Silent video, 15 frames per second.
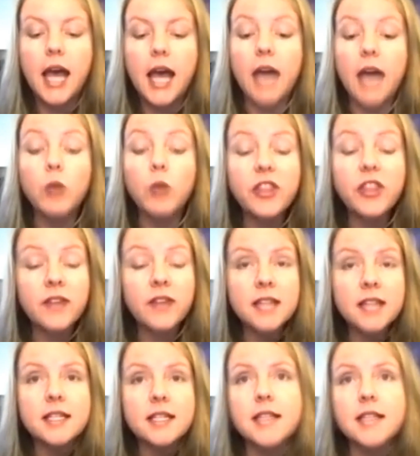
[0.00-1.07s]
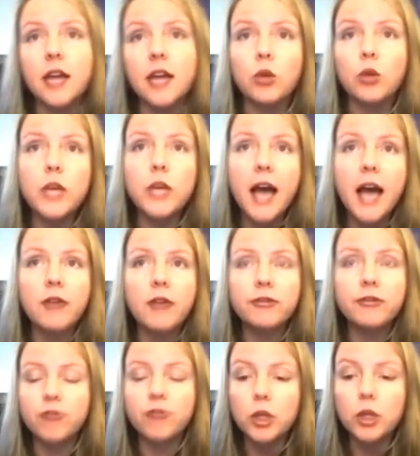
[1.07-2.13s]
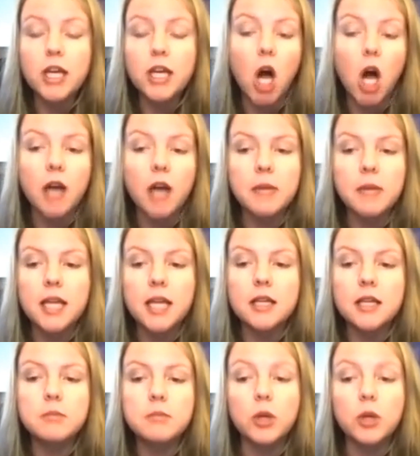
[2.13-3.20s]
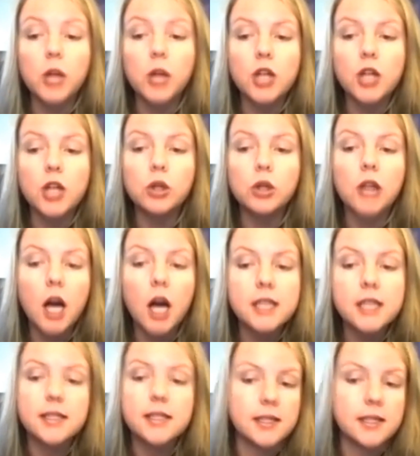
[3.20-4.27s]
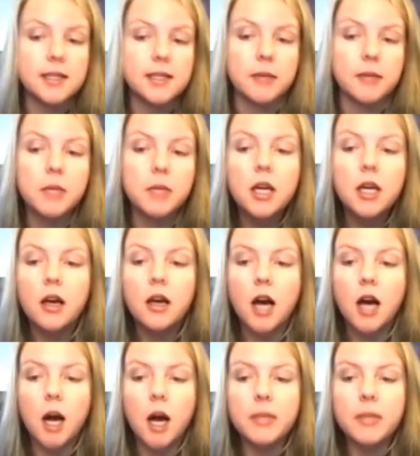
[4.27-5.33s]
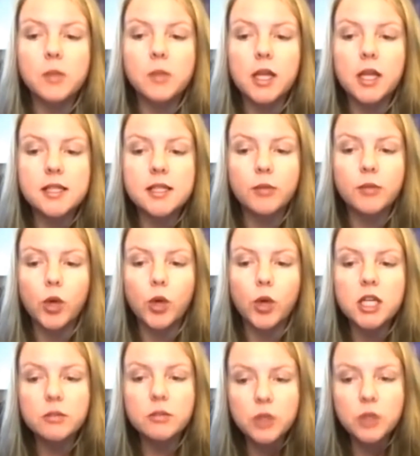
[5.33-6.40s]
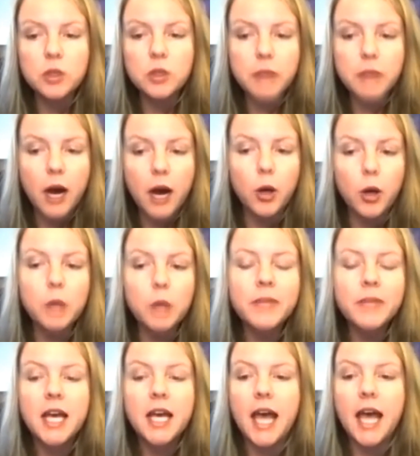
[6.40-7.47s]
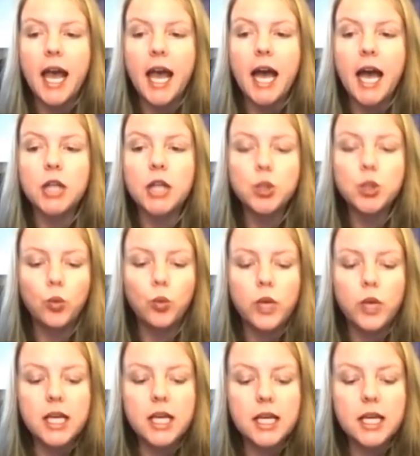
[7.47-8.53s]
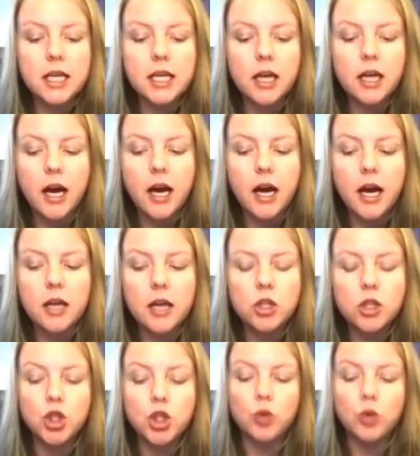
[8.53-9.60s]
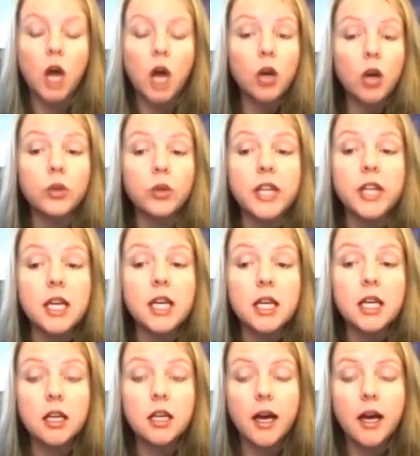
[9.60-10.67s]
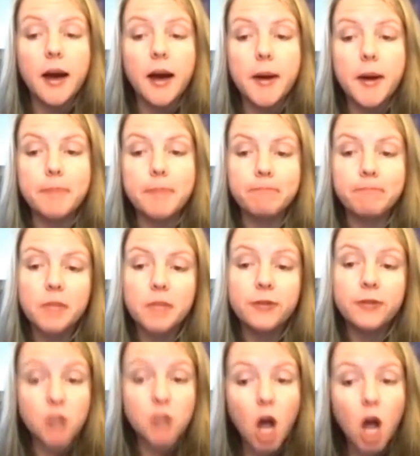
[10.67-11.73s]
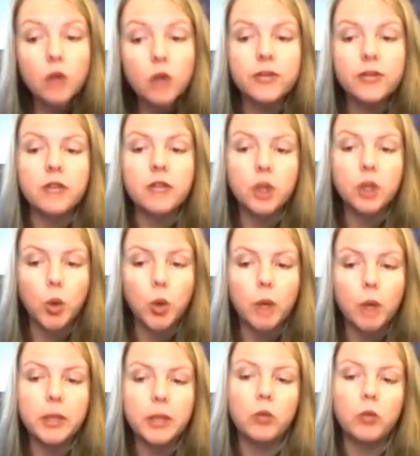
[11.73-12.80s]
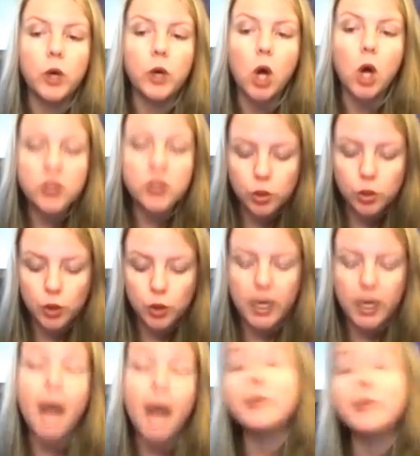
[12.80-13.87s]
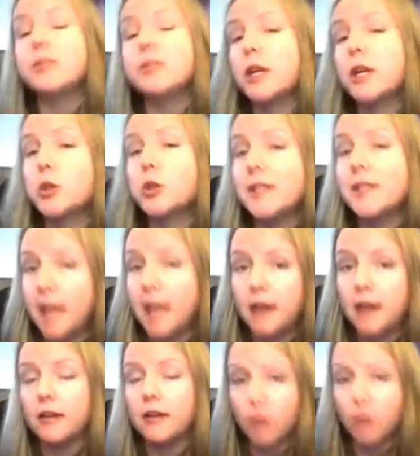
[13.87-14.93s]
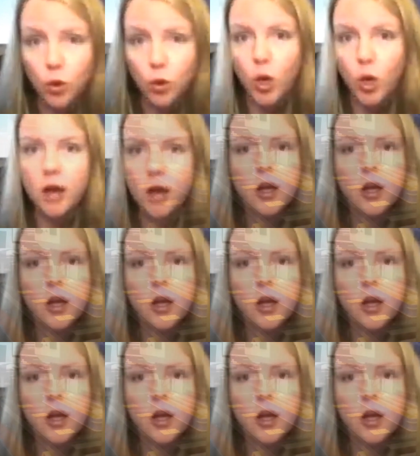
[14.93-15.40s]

And within that seatainer, we have a fully automated mineralogical logging system, as well as supporting computing power. And we do not only photography of the core, but we are also doing hyperspectral scanning of the core,